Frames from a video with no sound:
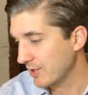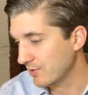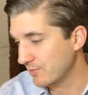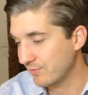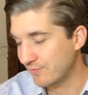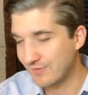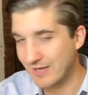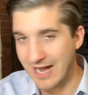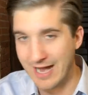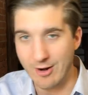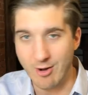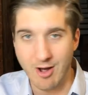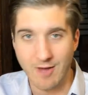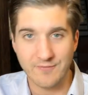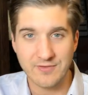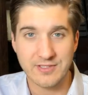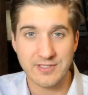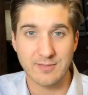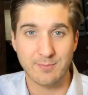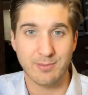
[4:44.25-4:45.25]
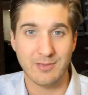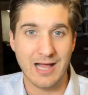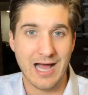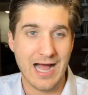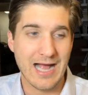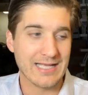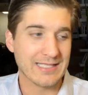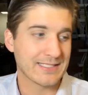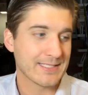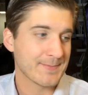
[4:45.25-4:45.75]
You've got office
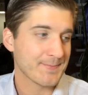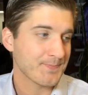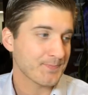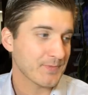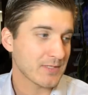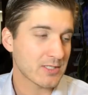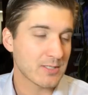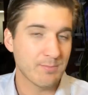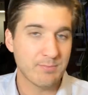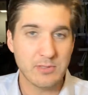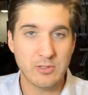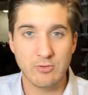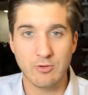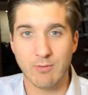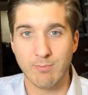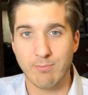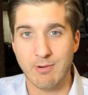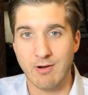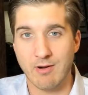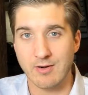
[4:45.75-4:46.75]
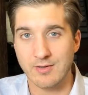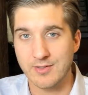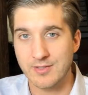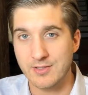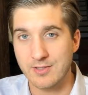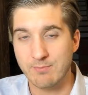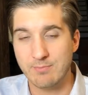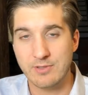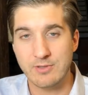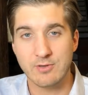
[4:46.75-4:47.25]
supplies, computer parts,
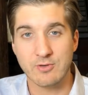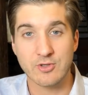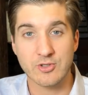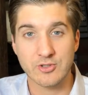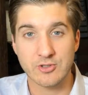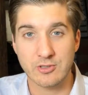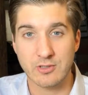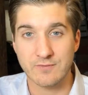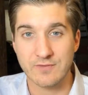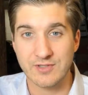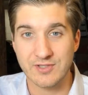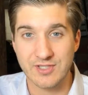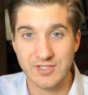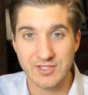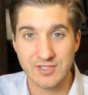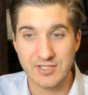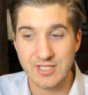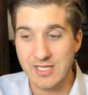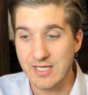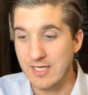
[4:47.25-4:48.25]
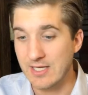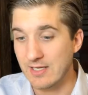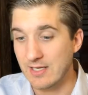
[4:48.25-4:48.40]
computer services,